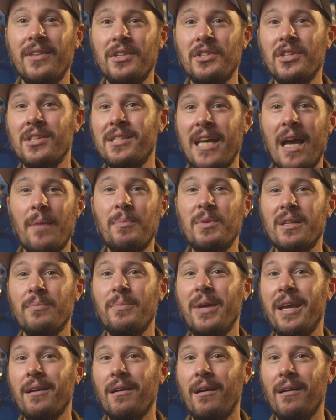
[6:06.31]
they just happen to
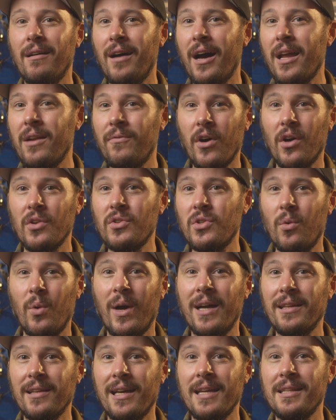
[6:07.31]
make a lot of
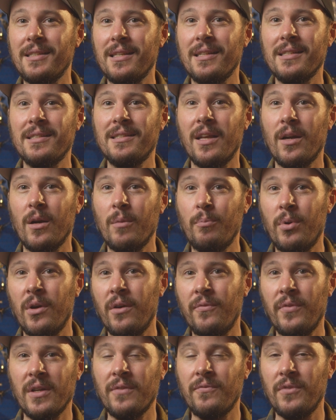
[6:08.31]
ultra-wide lenses that are
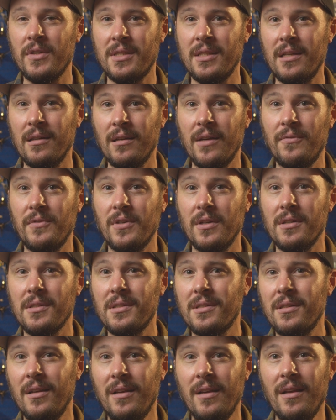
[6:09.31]
perfect for
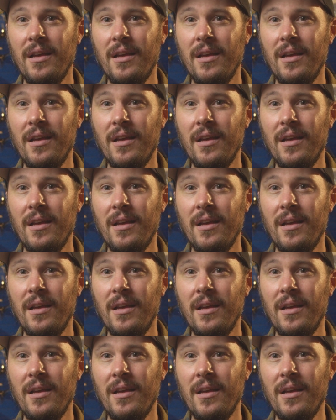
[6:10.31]
cinelifters.